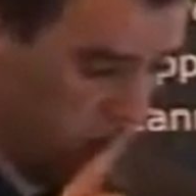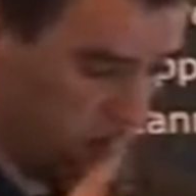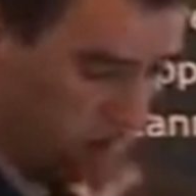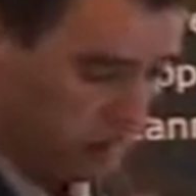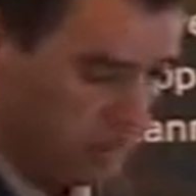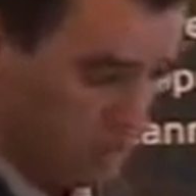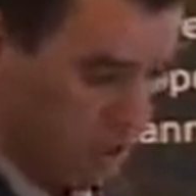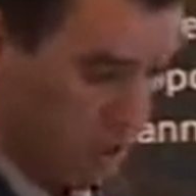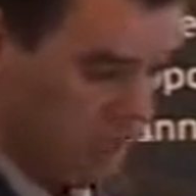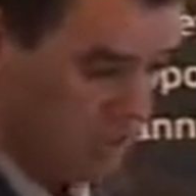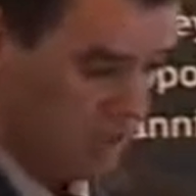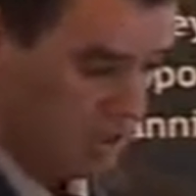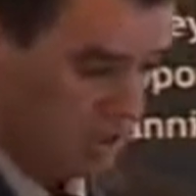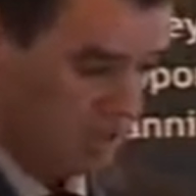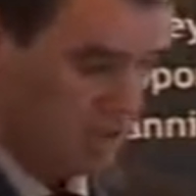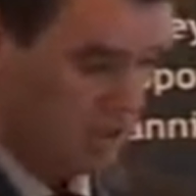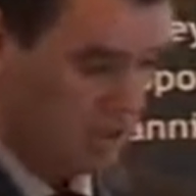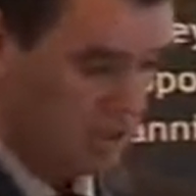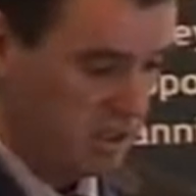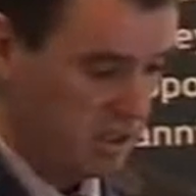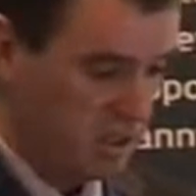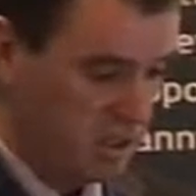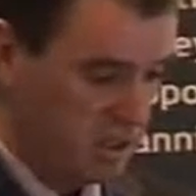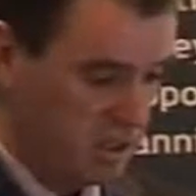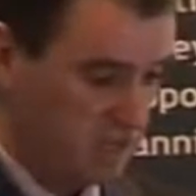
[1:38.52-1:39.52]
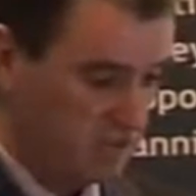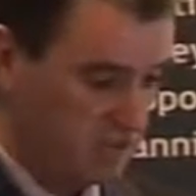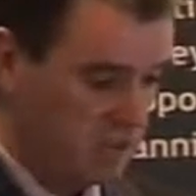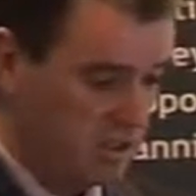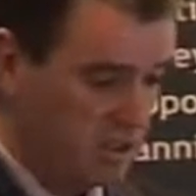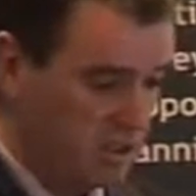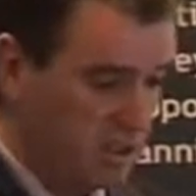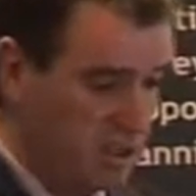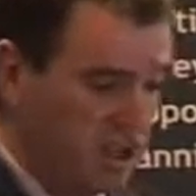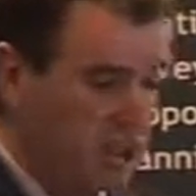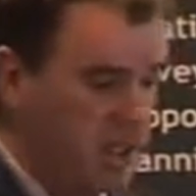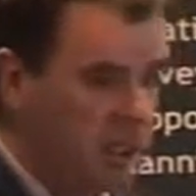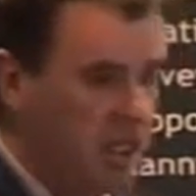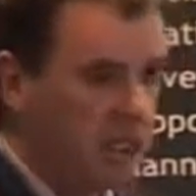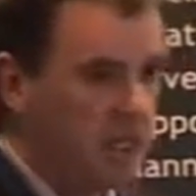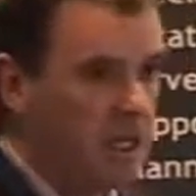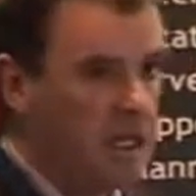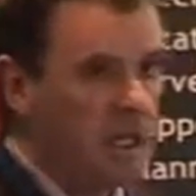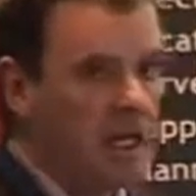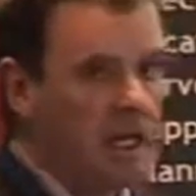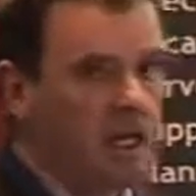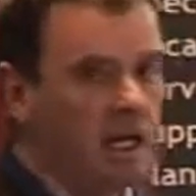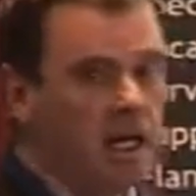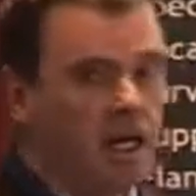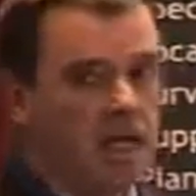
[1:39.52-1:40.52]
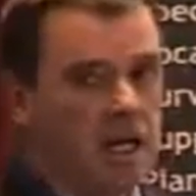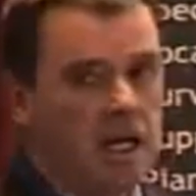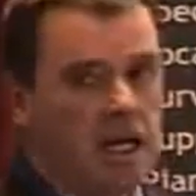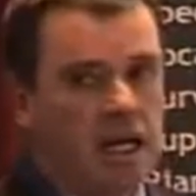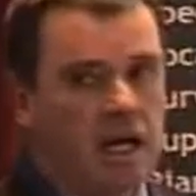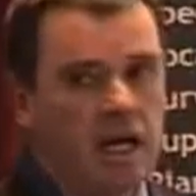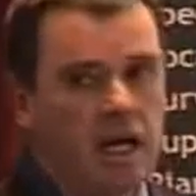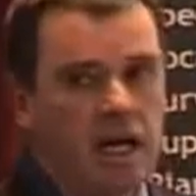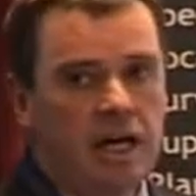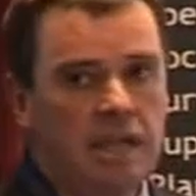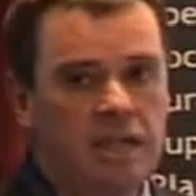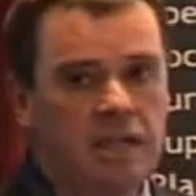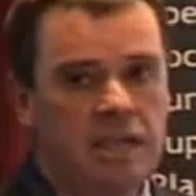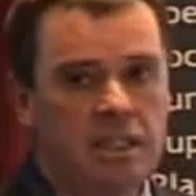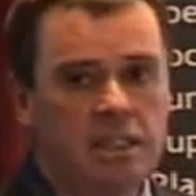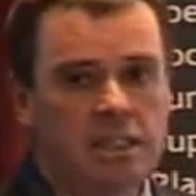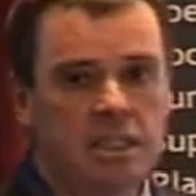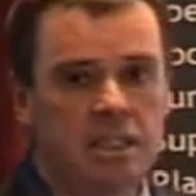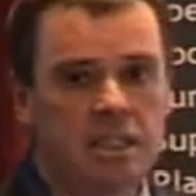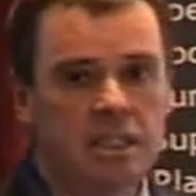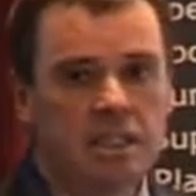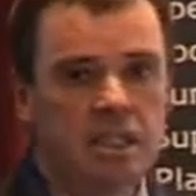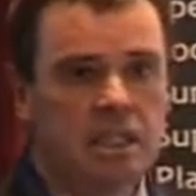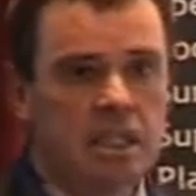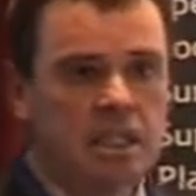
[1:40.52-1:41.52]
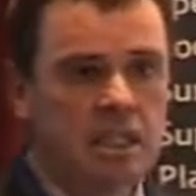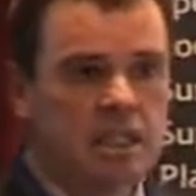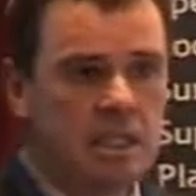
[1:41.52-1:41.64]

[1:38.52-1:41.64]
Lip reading: over the last years. And the